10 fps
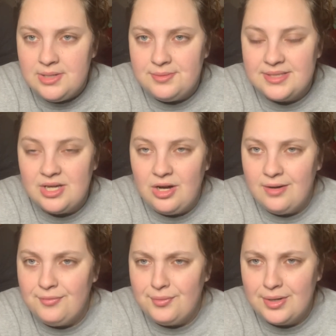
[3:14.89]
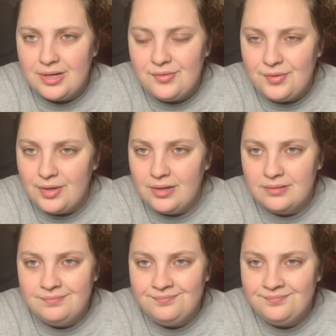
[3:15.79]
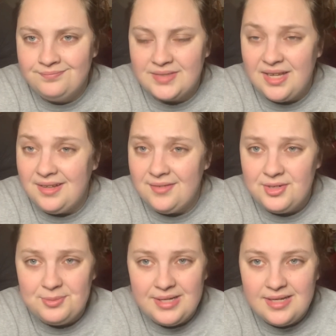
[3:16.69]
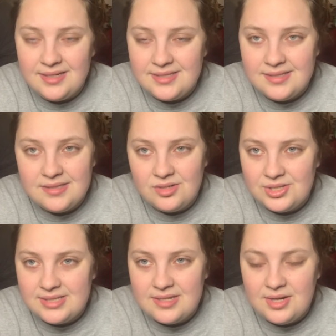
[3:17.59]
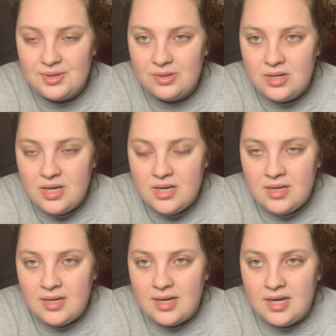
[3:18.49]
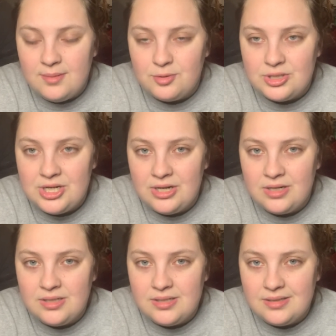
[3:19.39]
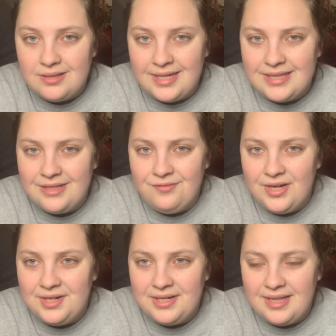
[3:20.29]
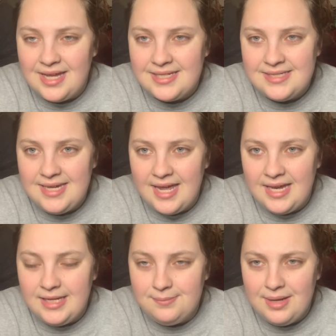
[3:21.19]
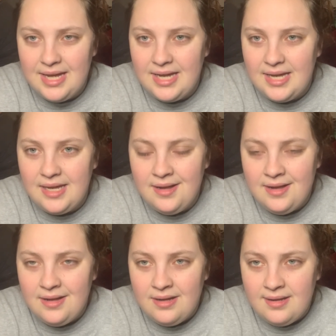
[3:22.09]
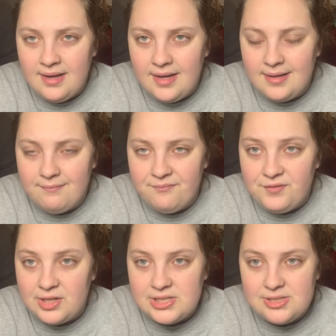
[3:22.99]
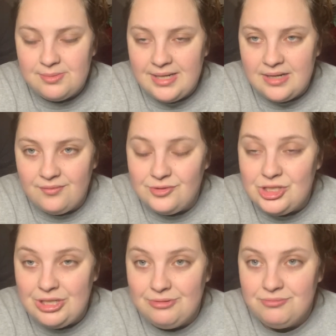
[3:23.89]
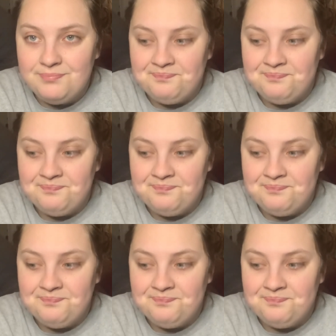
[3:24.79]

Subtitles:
Was off work for 11 weeks or so. Returned like the very last day in May, first week of June.